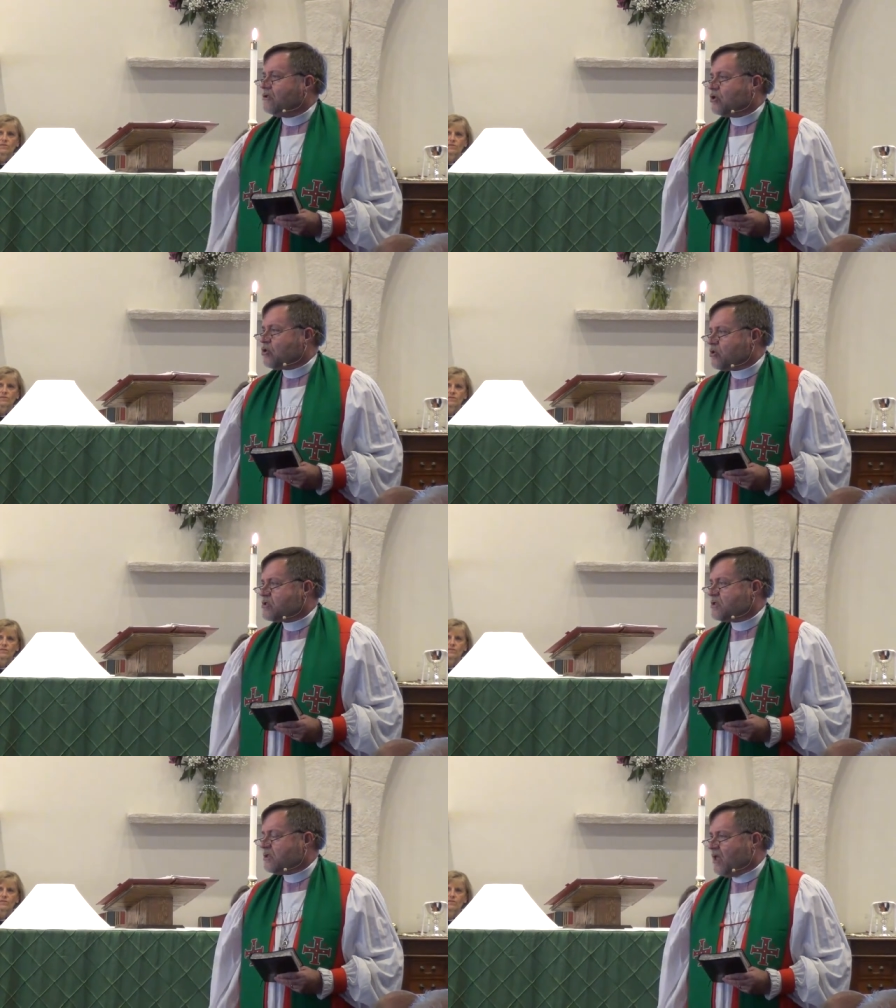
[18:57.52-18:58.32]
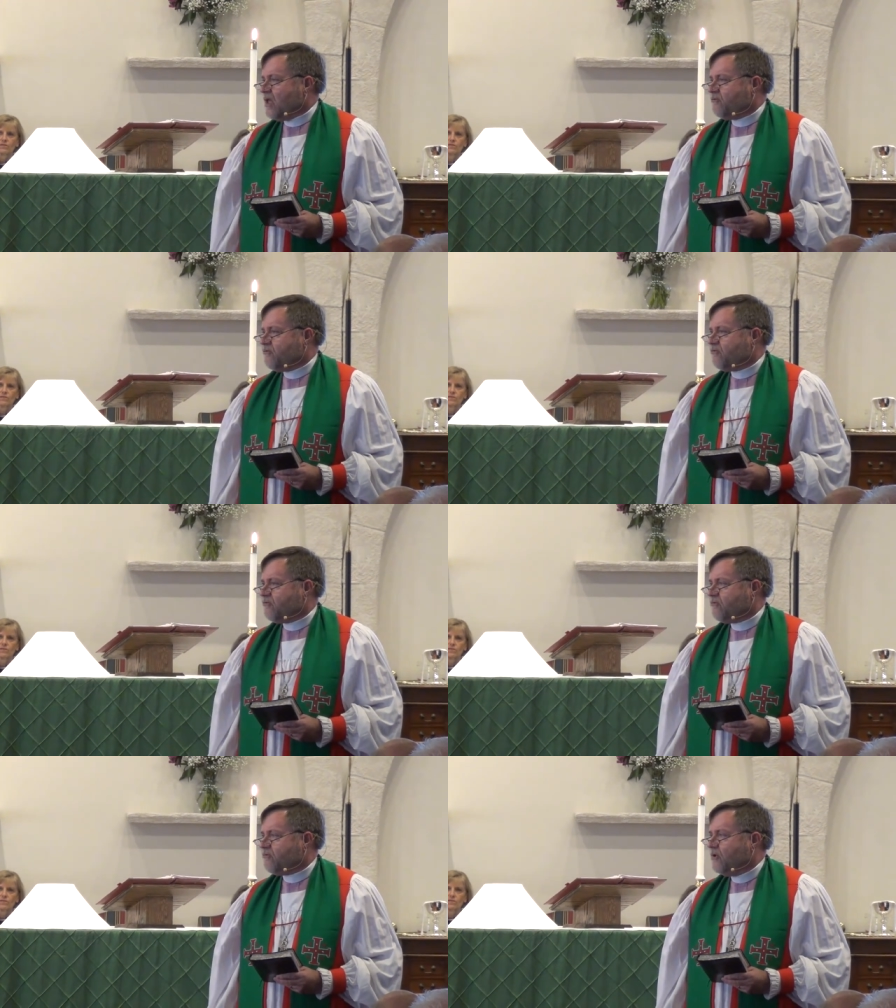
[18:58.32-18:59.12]
to Christian
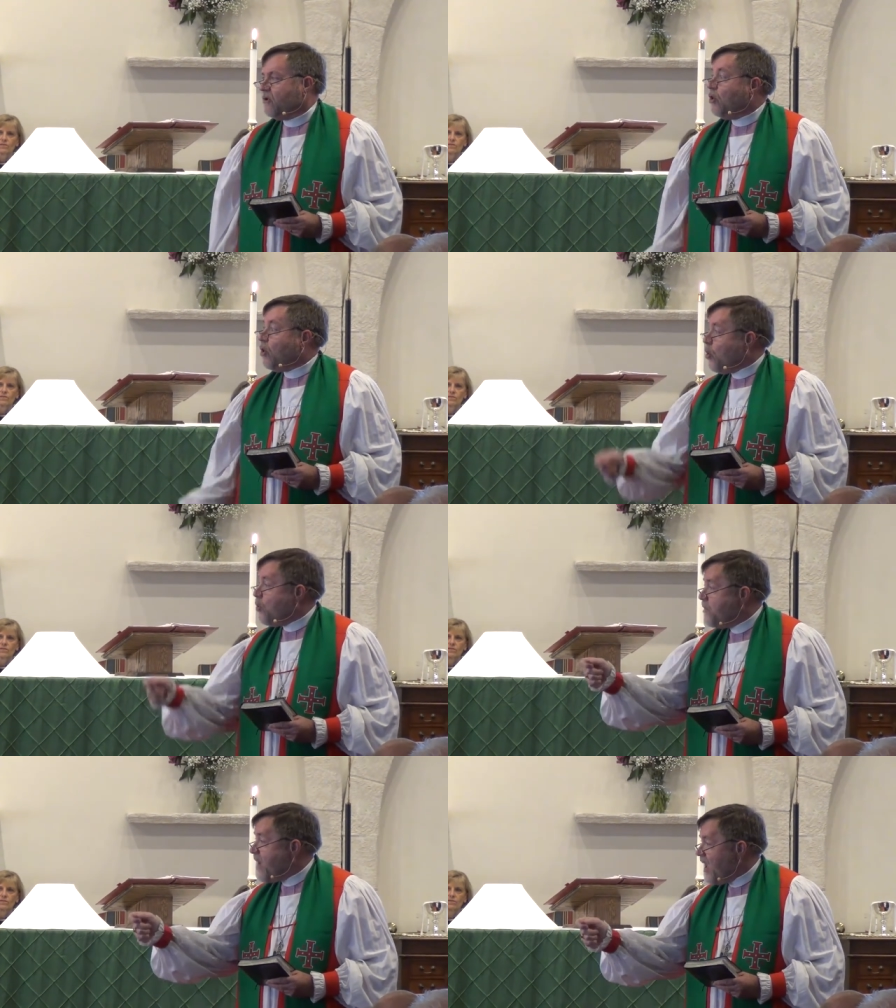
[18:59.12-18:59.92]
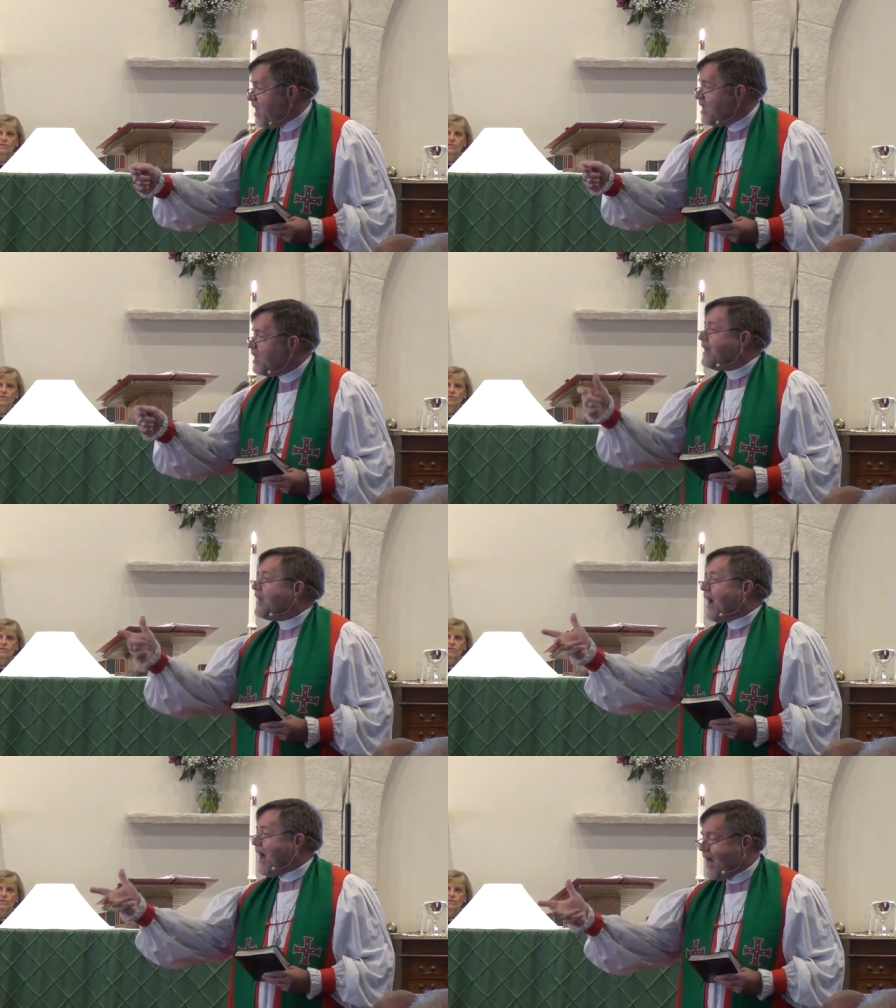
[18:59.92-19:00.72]
life. Obeying
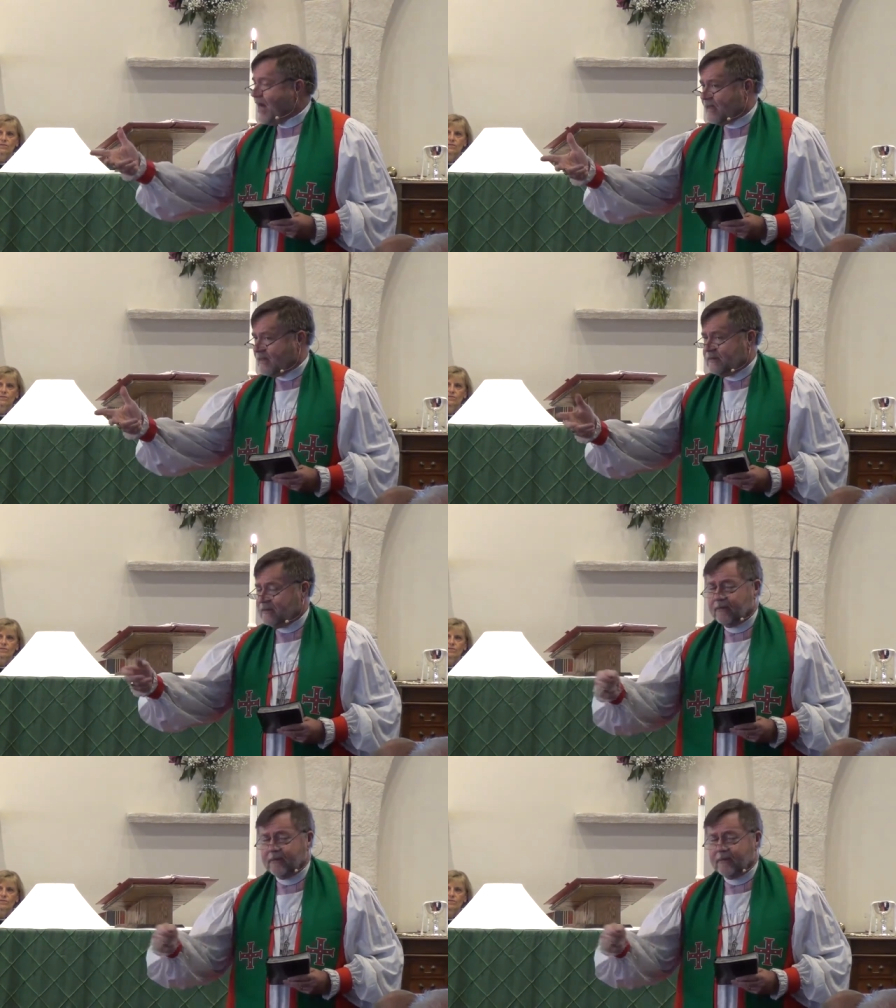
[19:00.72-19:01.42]
God